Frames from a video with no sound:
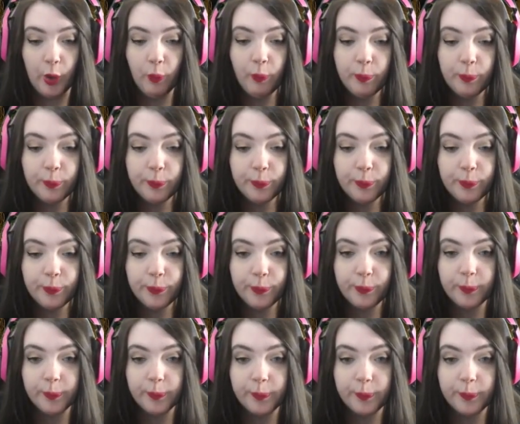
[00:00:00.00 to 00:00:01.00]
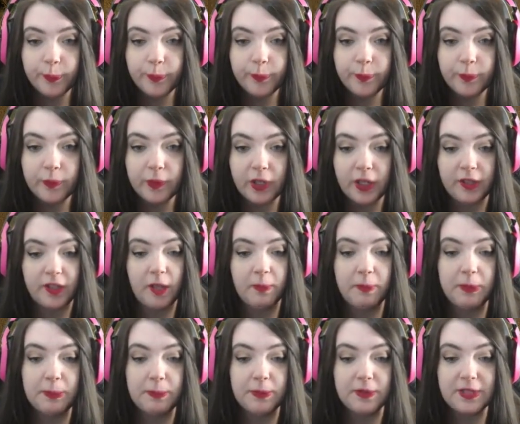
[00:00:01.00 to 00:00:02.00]
Nope. I
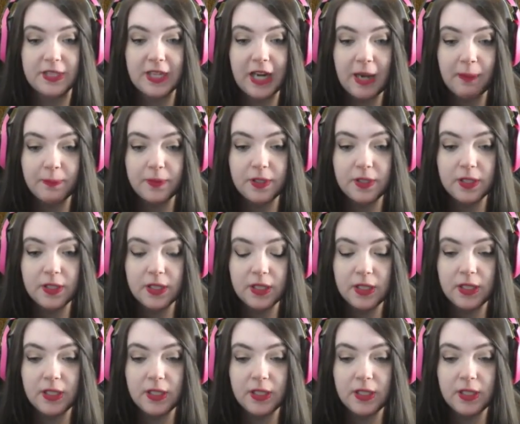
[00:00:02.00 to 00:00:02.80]
thought people stopped.